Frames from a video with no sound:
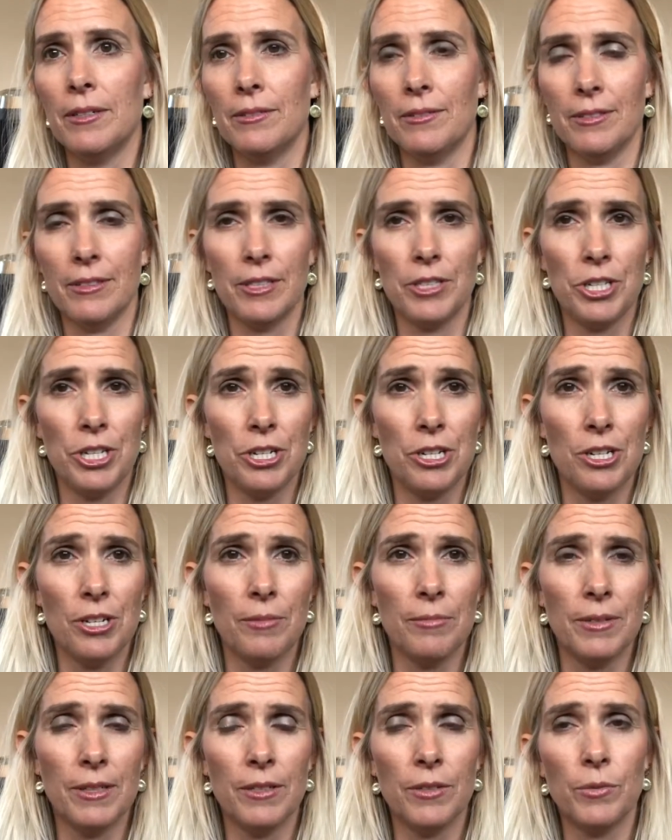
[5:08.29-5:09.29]
a
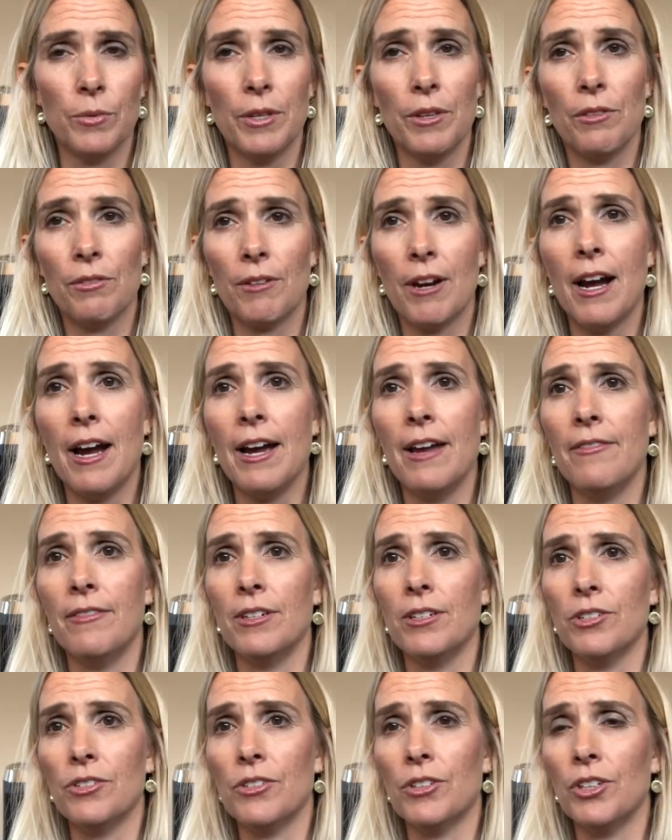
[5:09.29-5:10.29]
relationship because we thrive
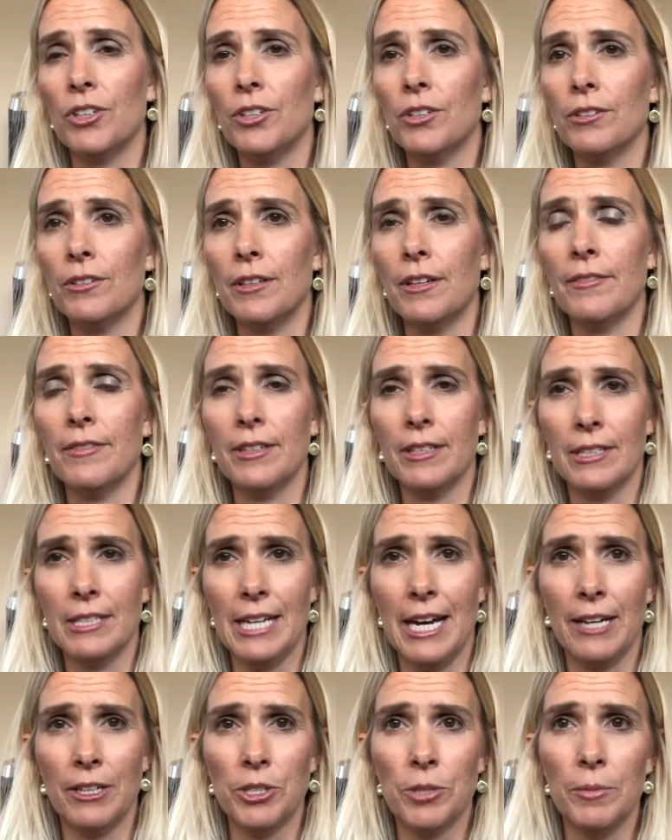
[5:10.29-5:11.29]
in a secure, loving
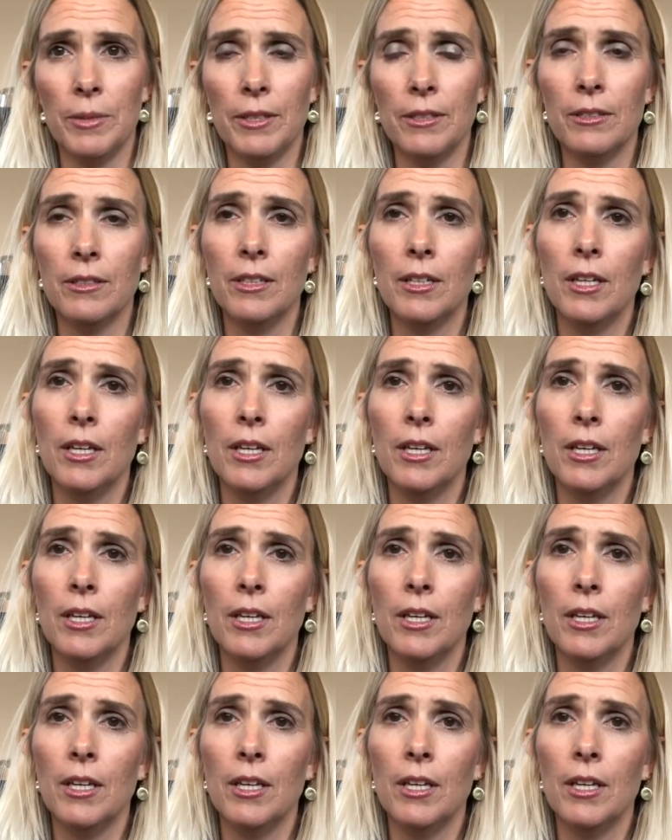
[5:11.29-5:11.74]
attachment.